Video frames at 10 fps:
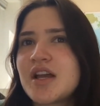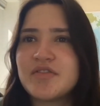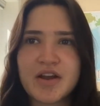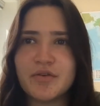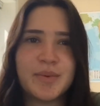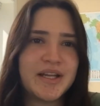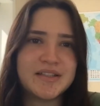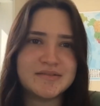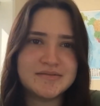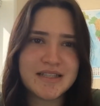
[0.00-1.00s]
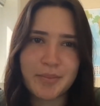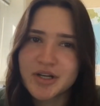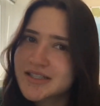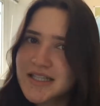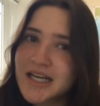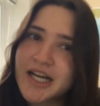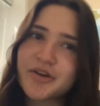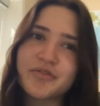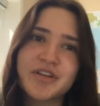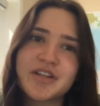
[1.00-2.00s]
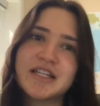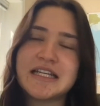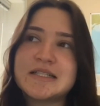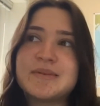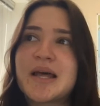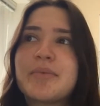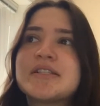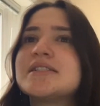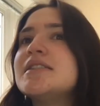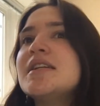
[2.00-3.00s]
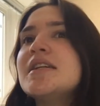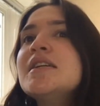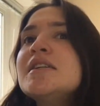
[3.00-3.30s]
I've never been that person, and I don't feel the need to be that person.